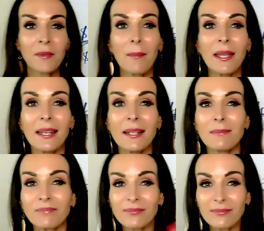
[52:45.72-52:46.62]
I
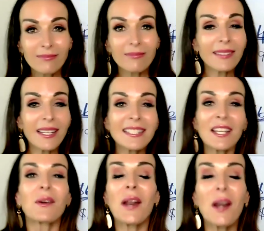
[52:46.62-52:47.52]
mean, it's
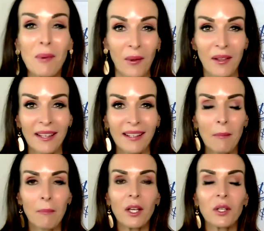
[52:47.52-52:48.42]
incredible
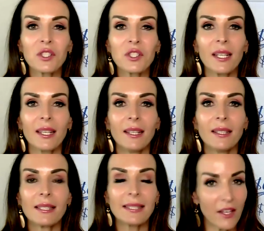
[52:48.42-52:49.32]
because
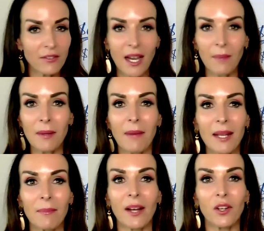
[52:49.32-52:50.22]
she saved time and
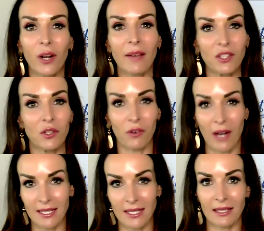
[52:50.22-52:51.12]
money by not having to
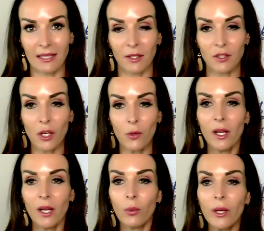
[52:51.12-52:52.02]
create anything.
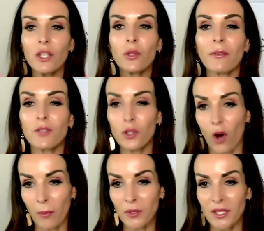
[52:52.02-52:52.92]
So we do have
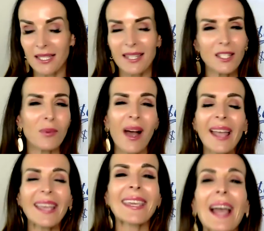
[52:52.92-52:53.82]
two options. And this is why
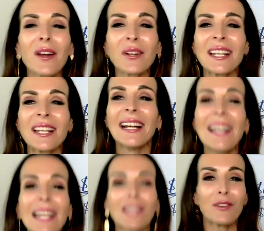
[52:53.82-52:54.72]
I cannot
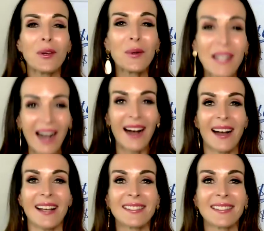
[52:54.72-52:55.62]
leave you
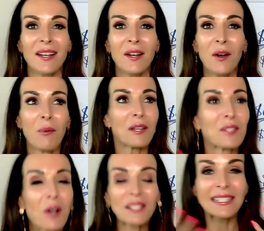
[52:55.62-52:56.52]
guys
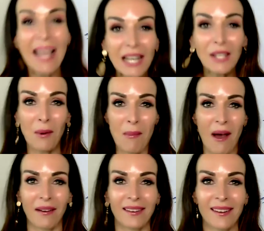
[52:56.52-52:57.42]
without telling you
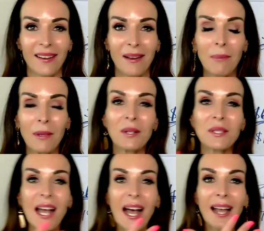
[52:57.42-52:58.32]
about it,
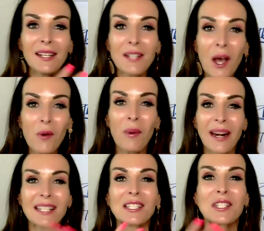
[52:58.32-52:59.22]
because I know
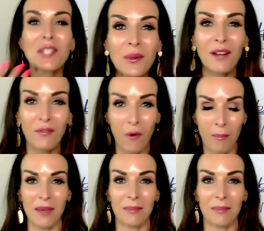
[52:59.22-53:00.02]
what it's doing for